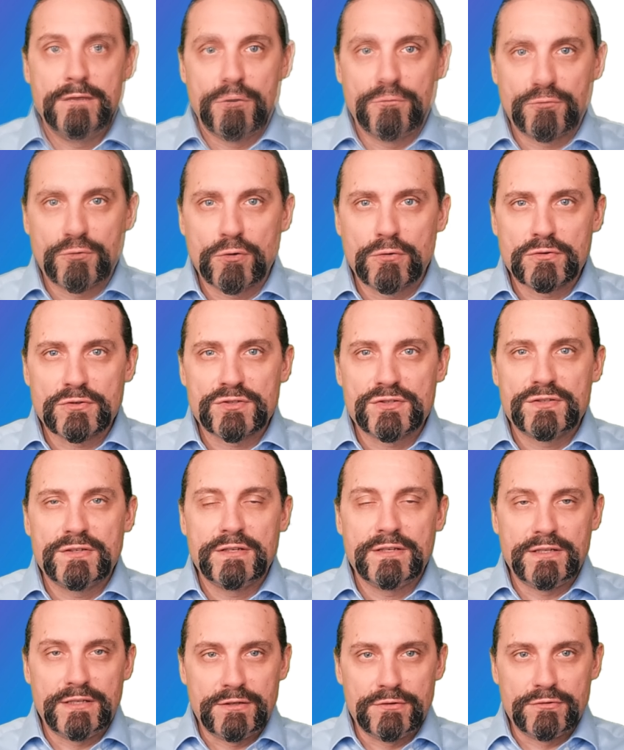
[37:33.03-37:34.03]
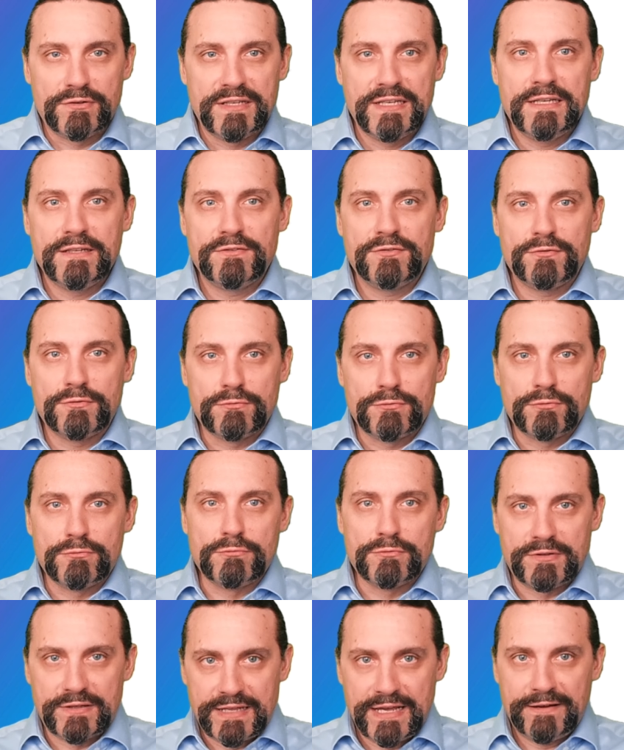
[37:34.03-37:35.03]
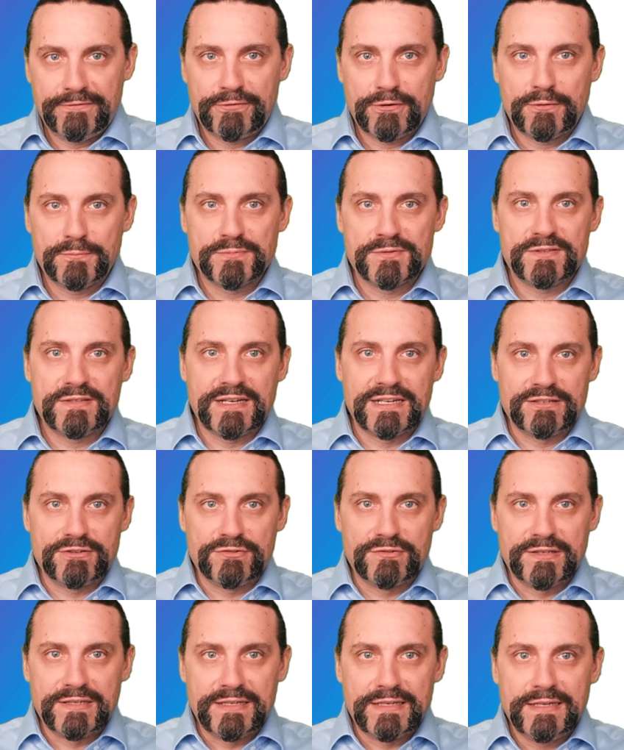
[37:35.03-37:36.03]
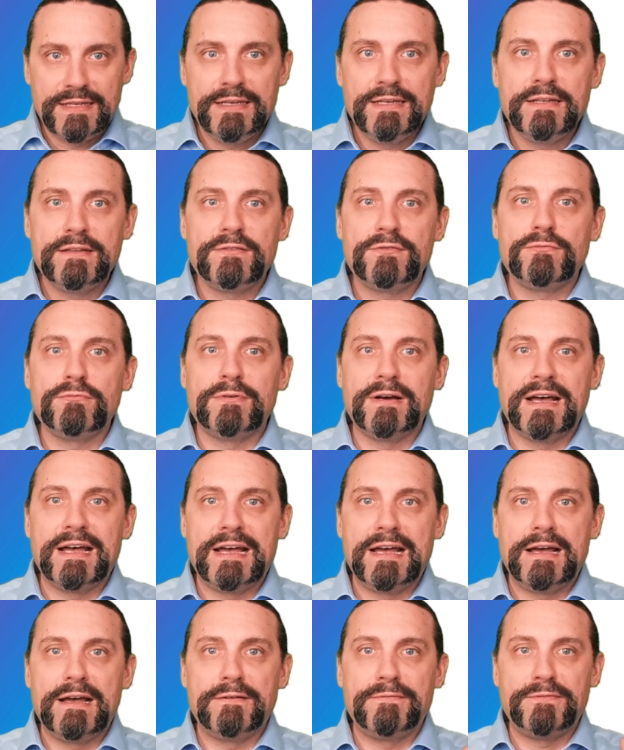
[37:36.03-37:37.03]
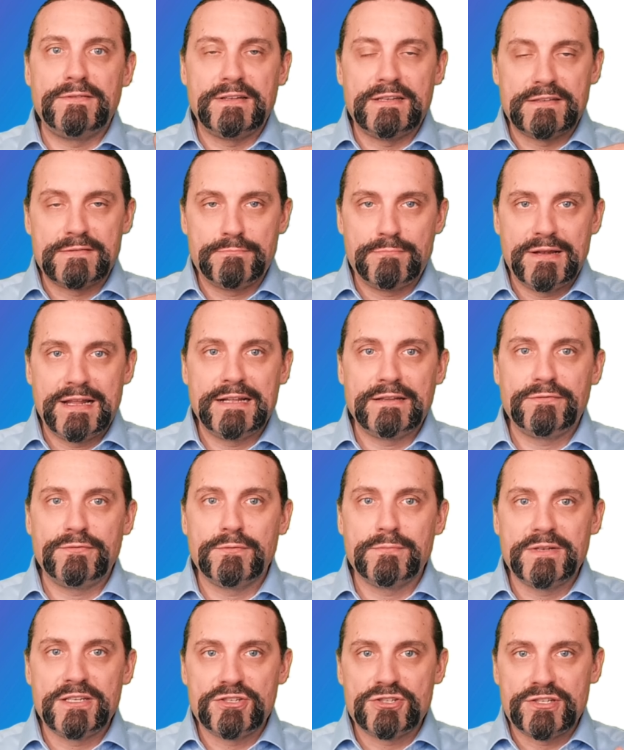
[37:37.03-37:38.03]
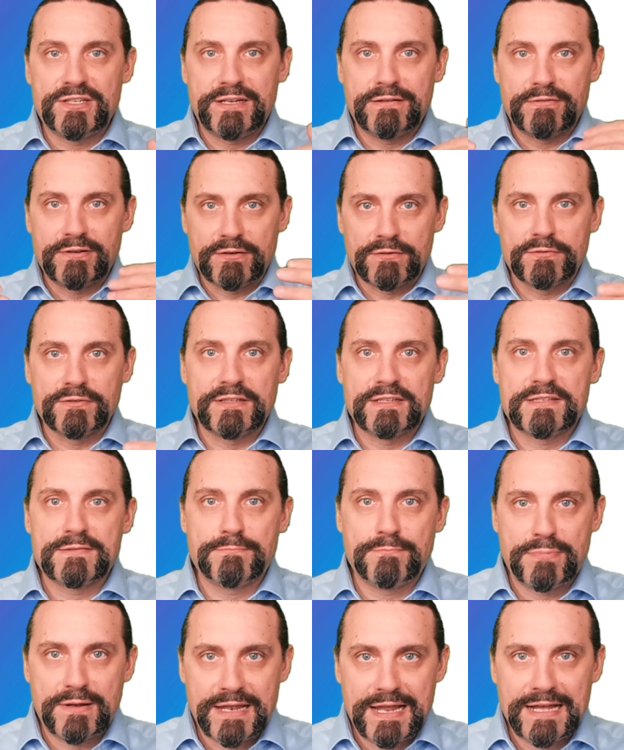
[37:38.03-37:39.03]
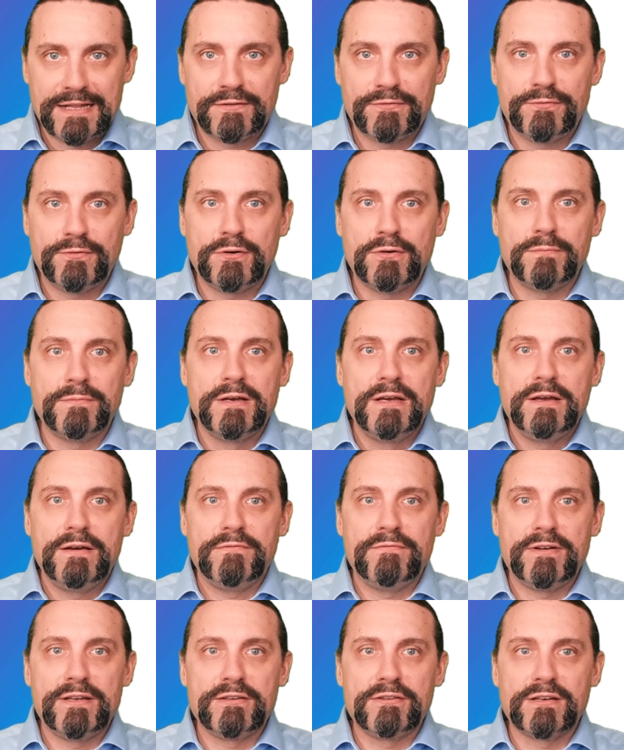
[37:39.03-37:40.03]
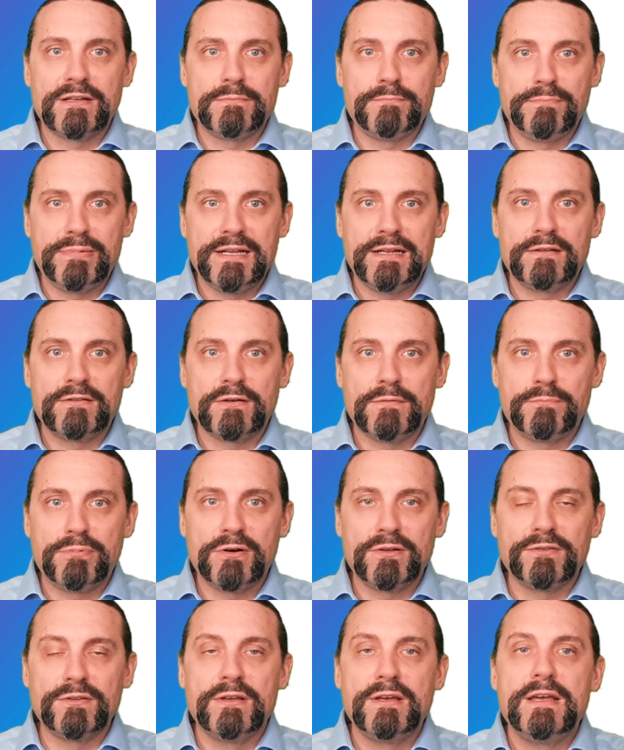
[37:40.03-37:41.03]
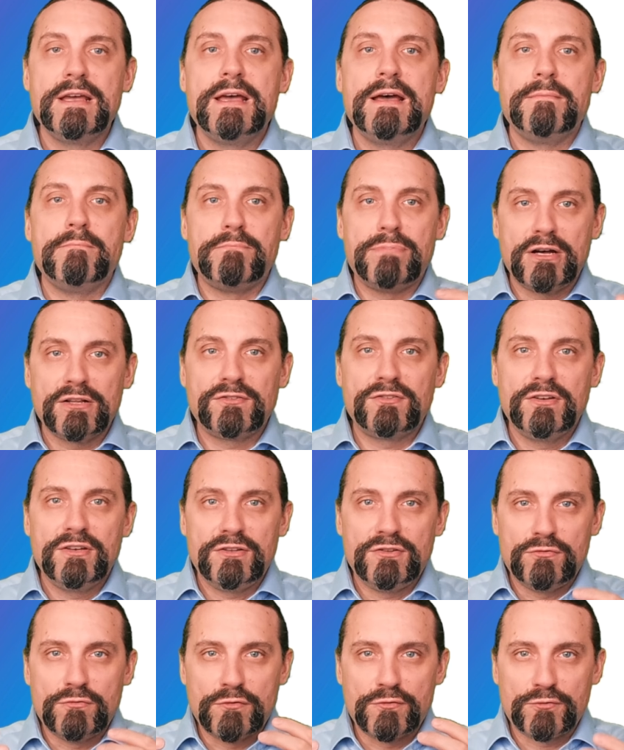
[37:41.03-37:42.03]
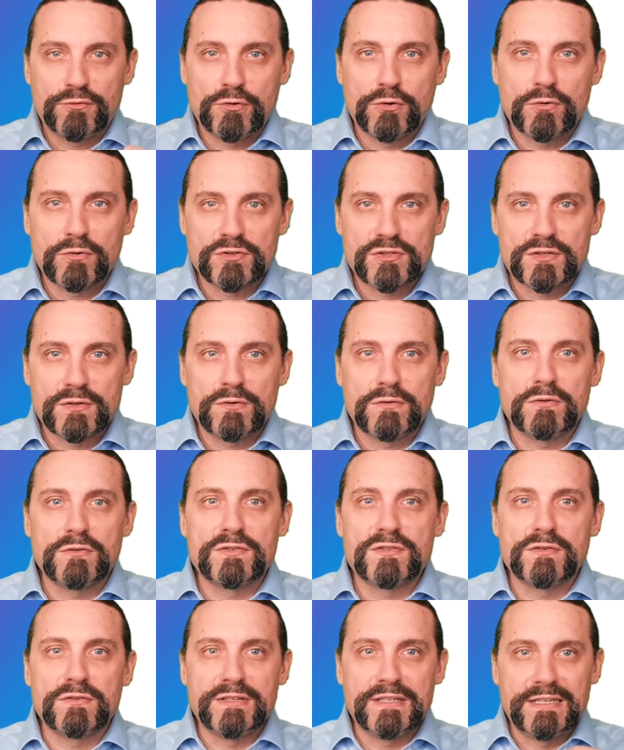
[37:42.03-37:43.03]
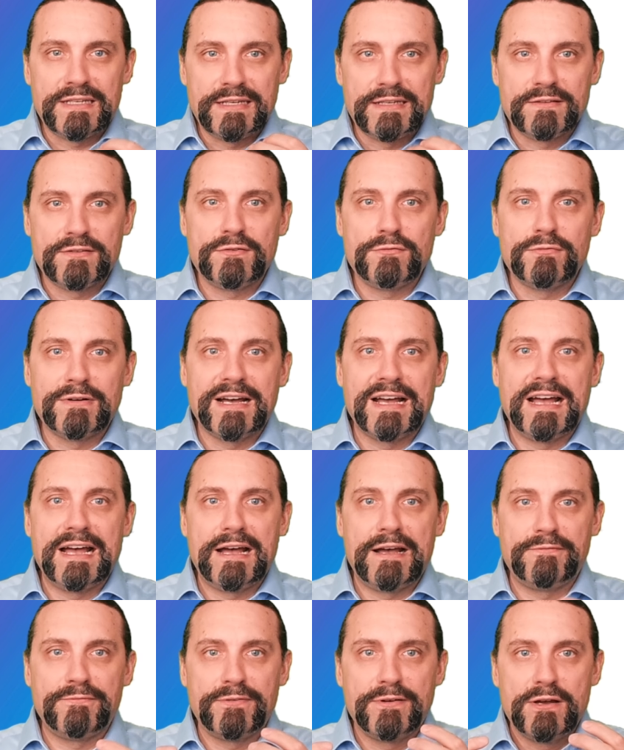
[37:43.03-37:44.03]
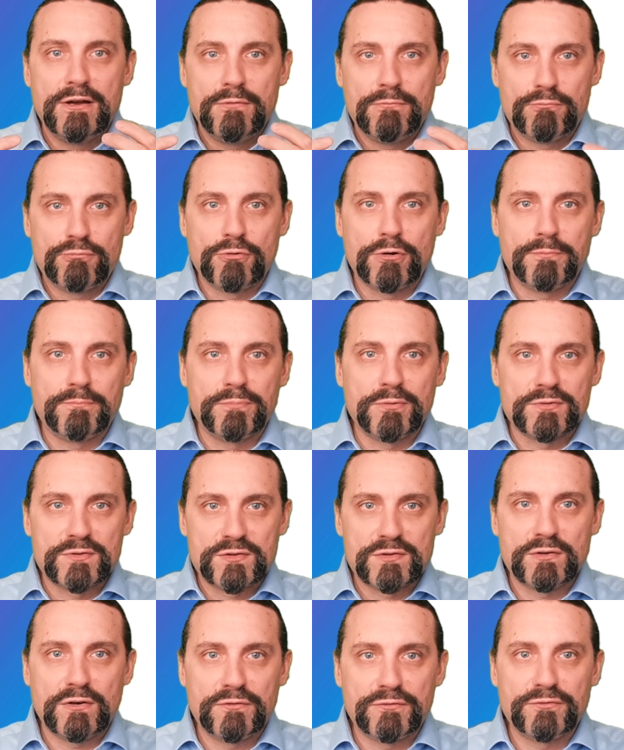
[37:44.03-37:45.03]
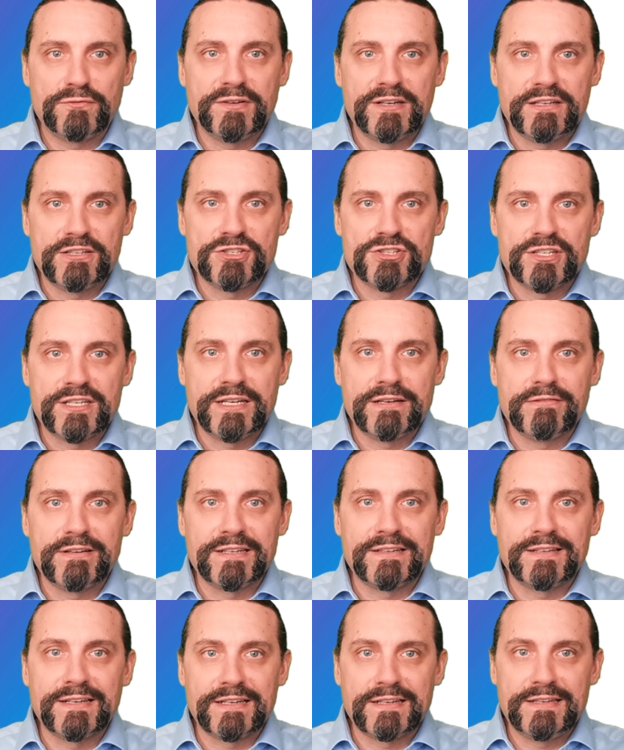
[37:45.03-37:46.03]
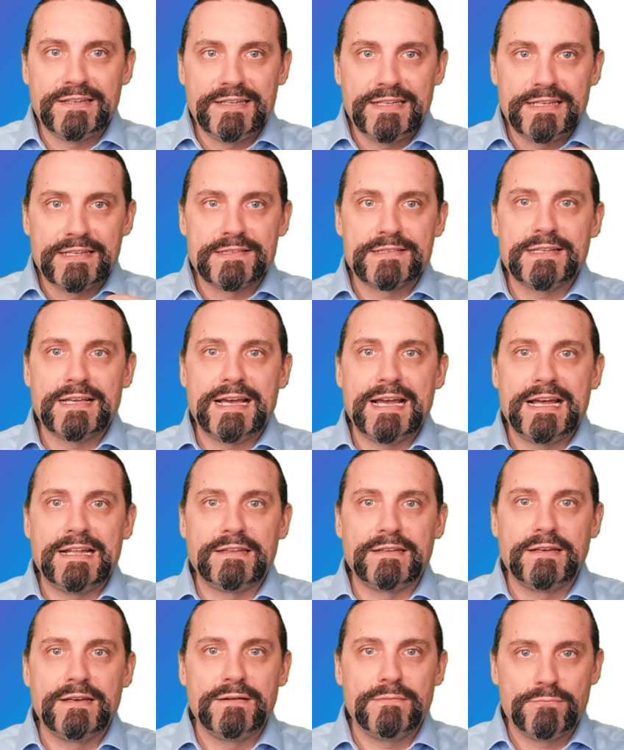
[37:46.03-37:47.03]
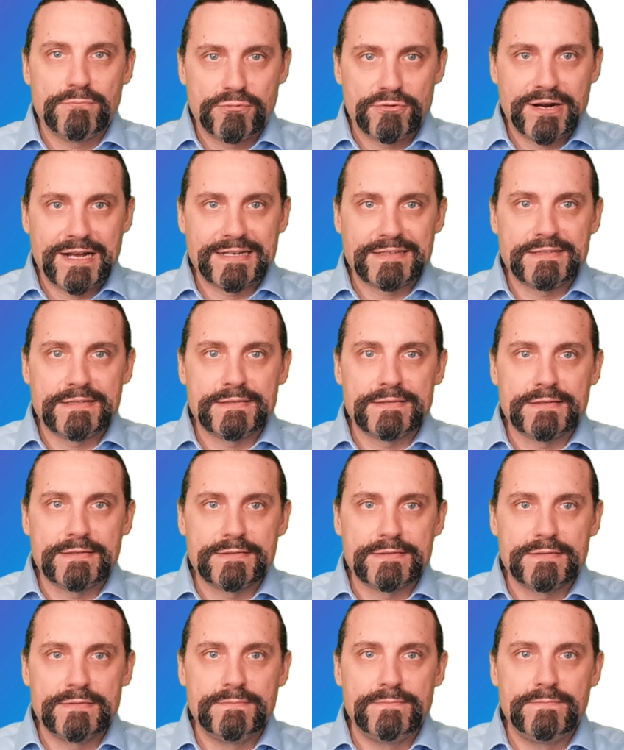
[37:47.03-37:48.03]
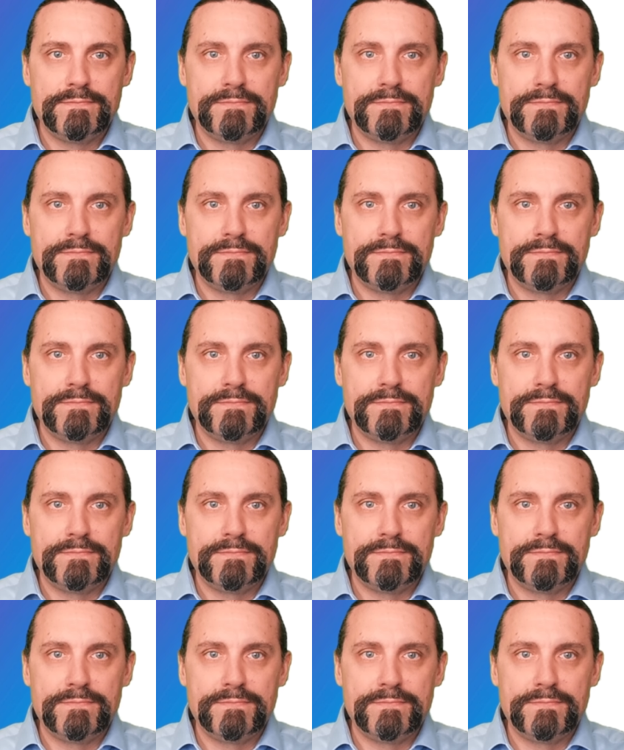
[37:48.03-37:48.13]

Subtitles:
Of course, you need to do DevOps, and you need to have this platform engineering or this platform where you can build upon, but you of course also need to have proper software engineering techniques and practices.